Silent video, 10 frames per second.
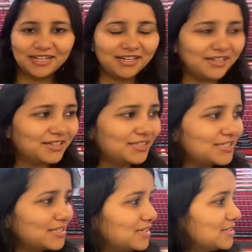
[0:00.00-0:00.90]
Uh,
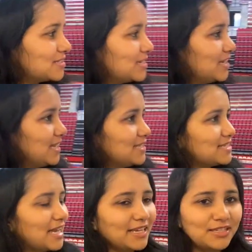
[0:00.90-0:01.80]
this is
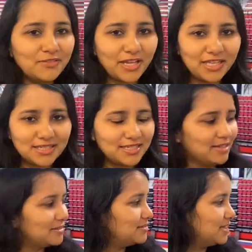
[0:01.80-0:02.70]
inside their wellness
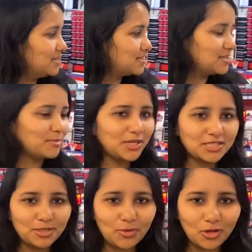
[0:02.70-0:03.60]
center, and this is a
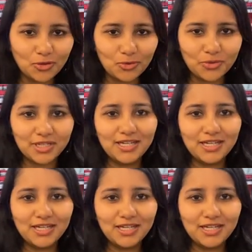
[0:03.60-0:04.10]
basketball court.